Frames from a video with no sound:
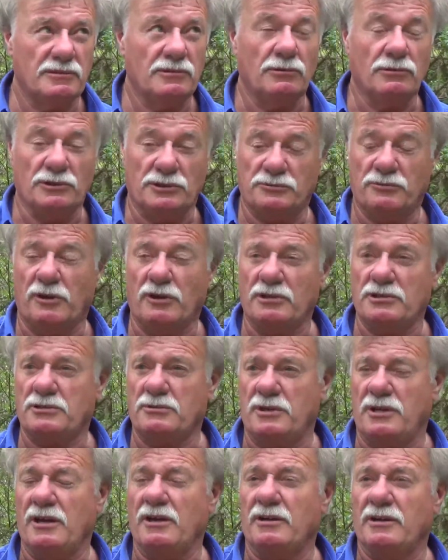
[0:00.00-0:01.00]
all this
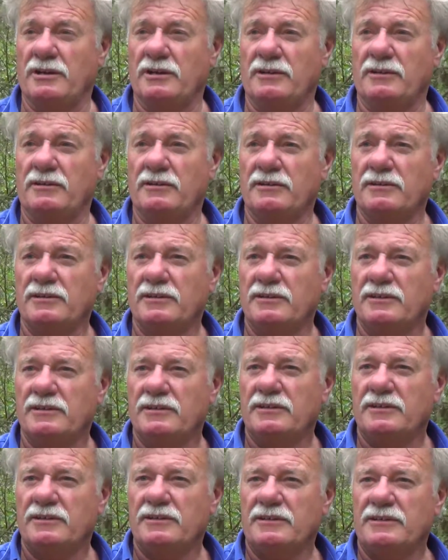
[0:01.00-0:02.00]
forestry going in.
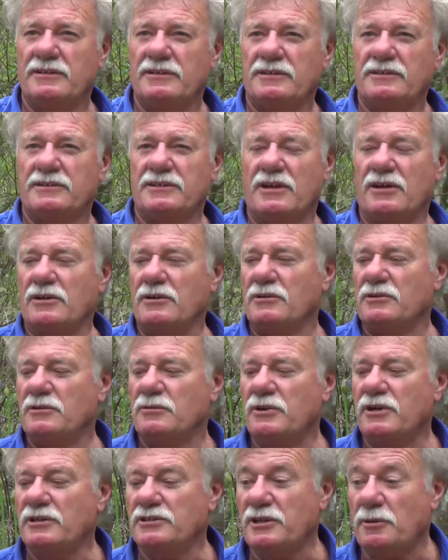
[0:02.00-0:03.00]
So
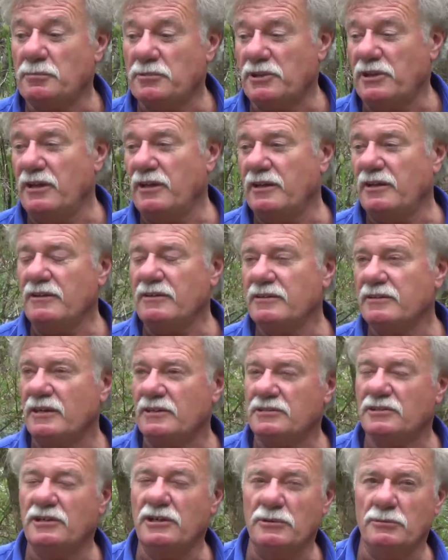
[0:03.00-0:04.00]
whereas up to now,
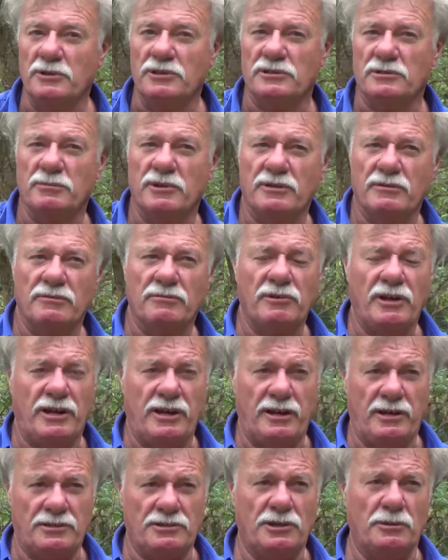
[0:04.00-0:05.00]
us Kiwis have been
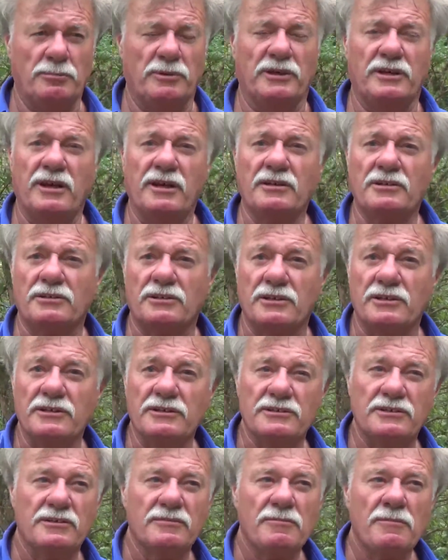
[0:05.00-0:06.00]
flat out chopping down
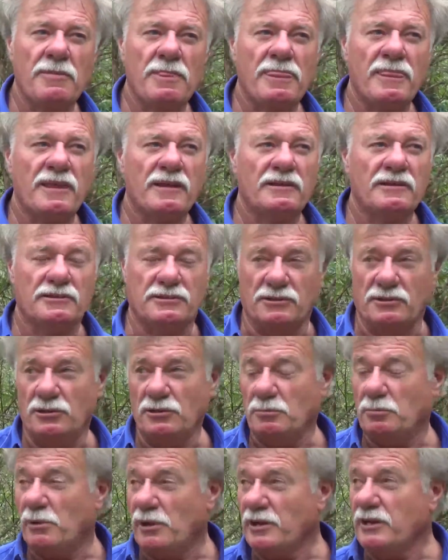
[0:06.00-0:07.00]
trees, there's a
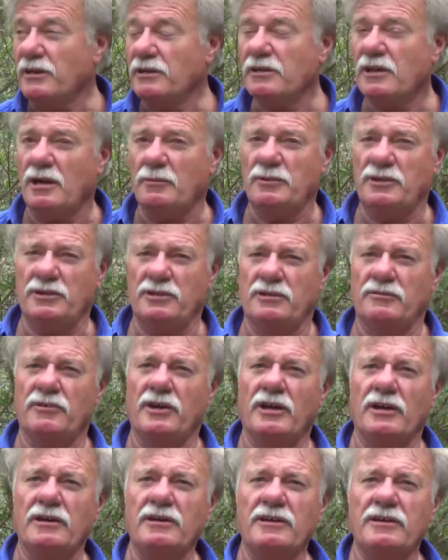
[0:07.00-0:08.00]
new breed come into the
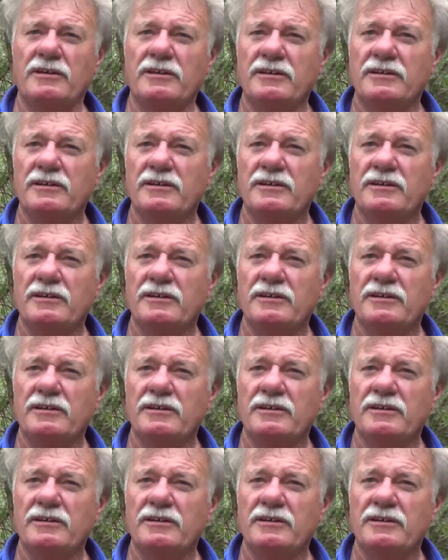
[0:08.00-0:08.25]
valley,